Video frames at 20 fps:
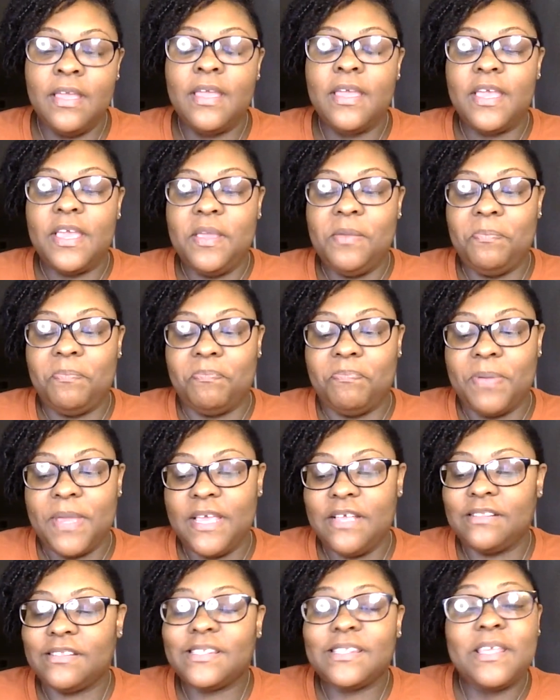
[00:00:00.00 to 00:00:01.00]
He
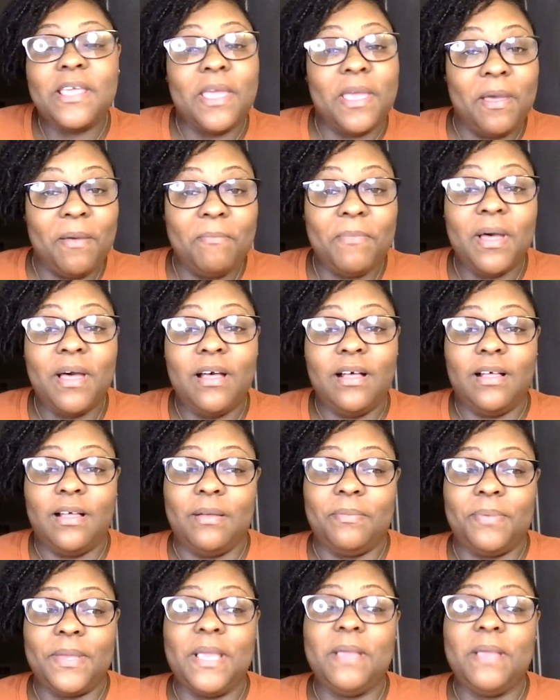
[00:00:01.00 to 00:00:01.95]
beats him up.